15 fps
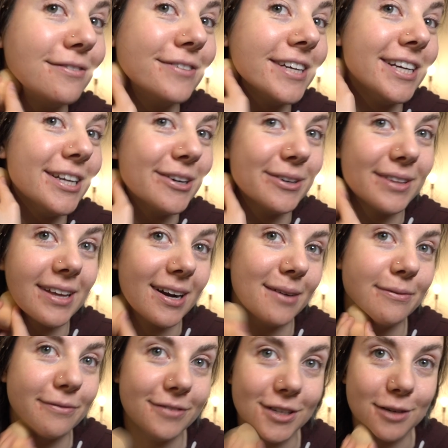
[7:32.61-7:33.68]
video that
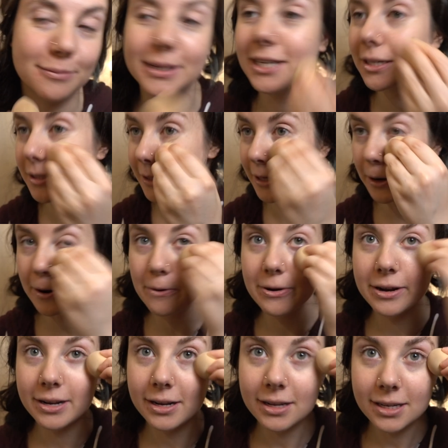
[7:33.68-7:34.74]
I'm filming, so
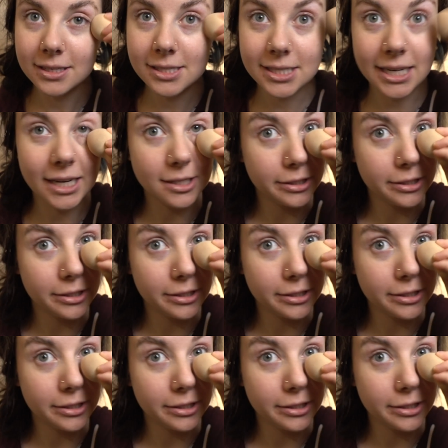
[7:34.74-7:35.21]
stay